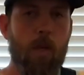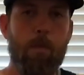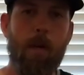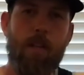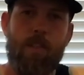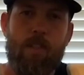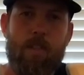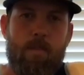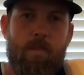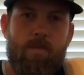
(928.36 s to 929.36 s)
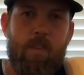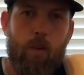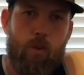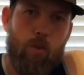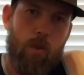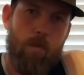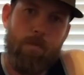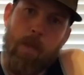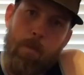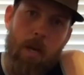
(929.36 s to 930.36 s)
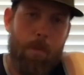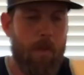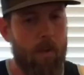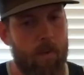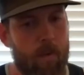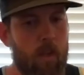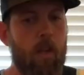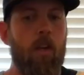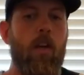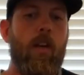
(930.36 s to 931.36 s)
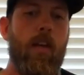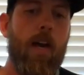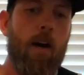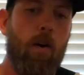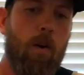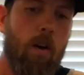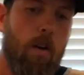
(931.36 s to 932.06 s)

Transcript: but it just fell short, in my opinion. Now,